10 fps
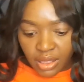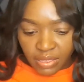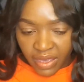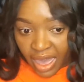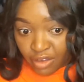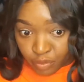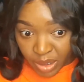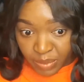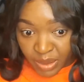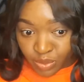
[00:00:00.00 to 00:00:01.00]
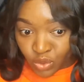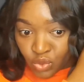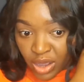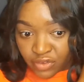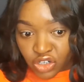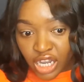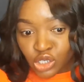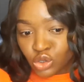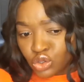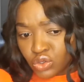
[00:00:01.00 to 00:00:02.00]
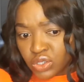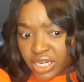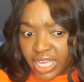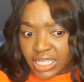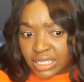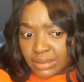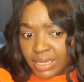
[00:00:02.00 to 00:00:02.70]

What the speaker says: there have been people who have tried to use it against